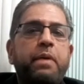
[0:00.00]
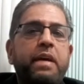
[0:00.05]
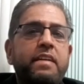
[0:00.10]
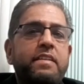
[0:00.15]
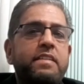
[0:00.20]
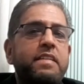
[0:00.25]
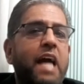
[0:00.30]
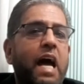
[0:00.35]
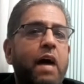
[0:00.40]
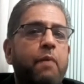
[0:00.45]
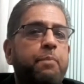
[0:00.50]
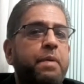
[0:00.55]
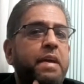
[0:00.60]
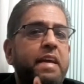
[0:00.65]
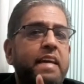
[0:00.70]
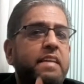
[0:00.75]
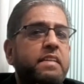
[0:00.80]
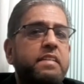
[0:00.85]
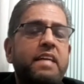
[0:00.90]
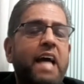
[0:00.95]
not that's not
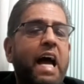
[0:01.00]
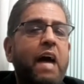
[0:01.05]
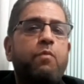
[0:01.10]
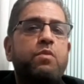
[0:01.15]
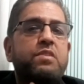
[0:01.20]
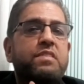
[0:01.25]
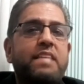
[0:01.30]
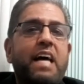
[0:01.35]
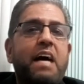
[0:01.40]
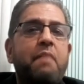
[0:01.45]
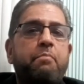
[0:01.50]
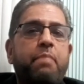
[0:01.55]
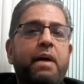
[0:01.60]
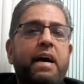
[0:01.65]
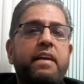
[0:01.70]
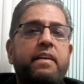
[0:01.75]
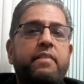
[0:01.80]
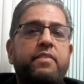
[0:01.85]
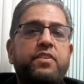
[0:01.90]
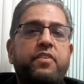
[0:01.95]
the accused.
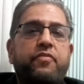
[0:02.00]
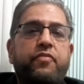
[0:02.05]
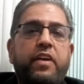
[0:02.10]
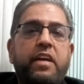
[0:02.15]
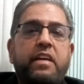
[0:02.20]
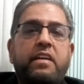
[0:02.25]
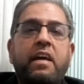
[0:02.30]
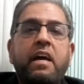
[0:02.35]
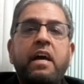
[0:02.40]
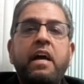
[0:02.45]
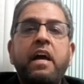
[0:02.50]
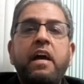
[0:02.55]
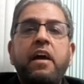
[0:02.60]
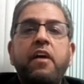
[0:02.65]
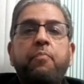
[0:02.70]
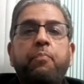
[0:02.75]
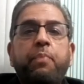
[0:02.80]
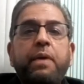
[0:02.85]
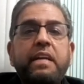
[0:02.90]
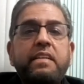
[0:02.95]
That's not that's
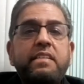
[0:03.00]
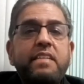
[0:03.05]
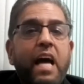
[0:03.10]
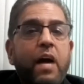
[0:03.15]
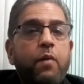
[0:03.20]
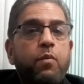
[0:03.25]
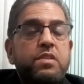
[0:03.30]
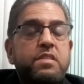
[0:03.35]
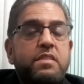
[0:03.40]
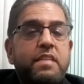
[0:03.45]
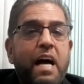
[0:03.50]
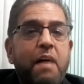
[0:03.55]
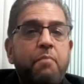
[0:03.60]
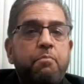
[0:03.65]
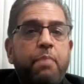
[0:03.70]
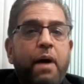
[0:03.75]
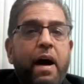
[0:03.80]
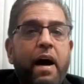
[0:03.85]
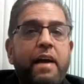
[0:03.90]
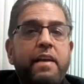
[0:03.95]
not the, uh,
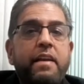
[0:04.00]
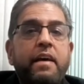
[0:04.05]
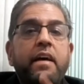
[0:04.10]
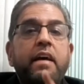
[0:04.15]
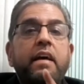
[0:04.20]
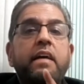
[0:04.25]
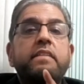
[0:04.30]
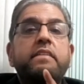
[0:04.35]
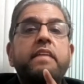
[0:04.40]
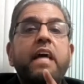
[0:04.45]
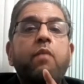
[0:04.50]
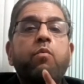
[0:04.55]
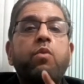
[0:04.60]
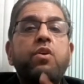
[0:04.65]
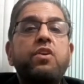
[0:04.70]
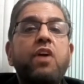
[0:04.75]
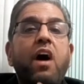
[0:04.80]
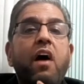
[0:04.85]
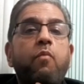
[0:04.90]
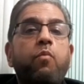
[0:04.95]
uh, the
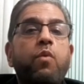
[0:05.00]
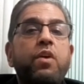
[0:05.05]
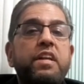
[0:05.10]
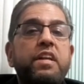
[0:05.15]
answer.